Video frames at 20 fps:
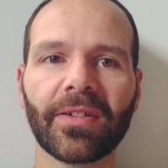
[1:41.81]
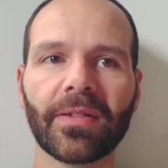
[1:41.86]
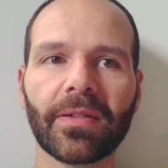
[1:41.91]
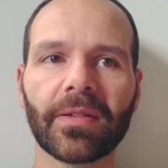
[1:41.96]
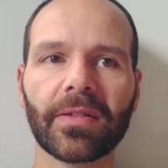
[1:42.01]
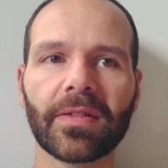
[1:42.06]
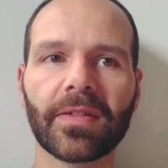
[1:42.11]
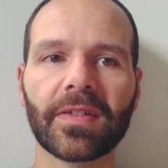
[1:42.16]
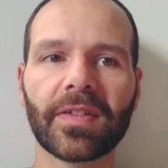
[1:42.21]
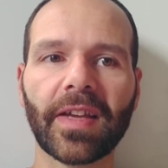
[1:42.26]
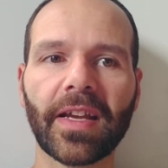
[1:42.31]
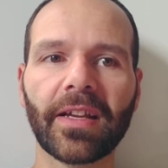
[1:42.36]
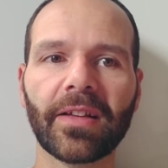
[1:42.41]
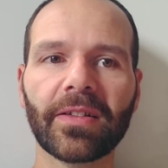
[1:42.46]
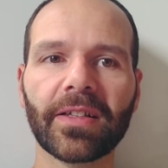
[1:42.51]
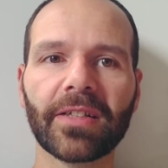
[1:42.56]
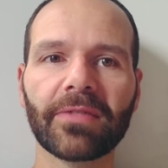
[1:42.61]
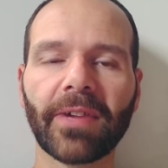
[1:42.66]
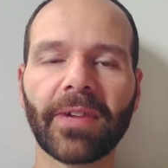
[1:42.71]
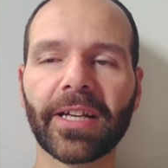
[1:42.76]

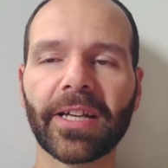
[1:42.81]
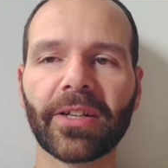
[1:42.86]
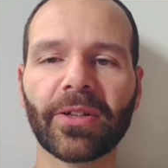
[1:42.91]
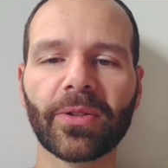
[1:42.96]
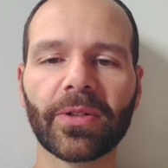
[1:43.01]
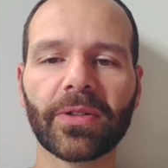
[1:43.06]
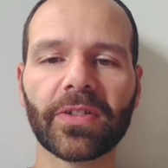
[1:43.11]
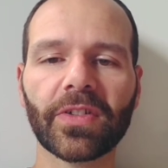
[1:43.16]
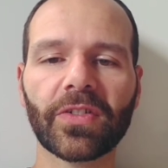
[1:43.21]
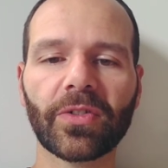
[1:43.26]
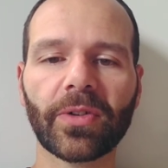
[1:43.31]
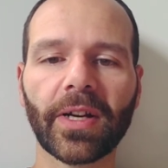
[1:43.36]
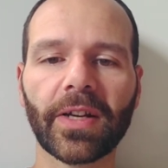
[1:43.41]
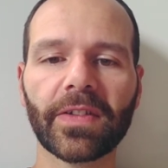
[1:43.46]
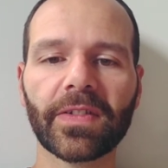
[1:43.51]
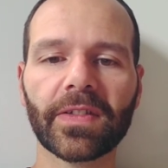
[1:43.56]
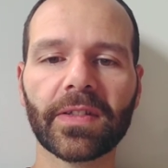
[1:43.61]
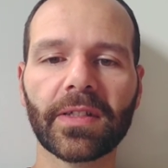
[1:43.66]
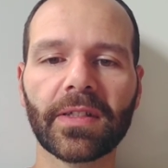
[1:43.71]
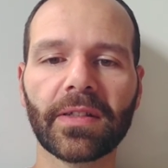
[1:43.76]
Daily, regular
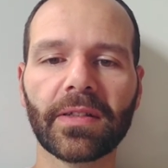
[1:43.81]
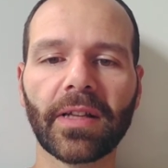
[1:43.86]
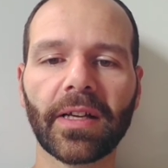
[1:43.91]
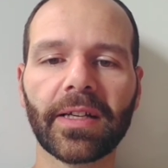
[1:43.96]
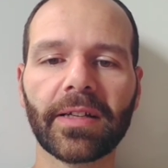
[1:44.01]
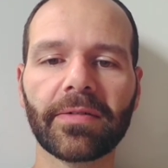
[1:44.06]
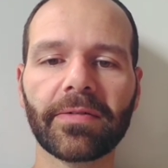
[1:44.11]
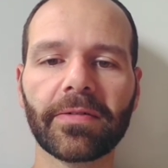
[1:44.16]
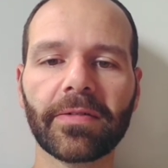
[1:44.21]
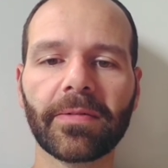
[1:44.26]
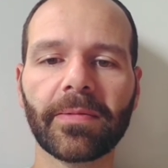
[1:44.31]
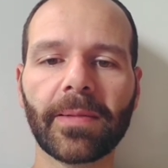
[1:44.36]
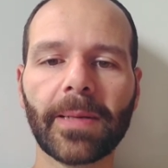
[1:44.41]
stress in life.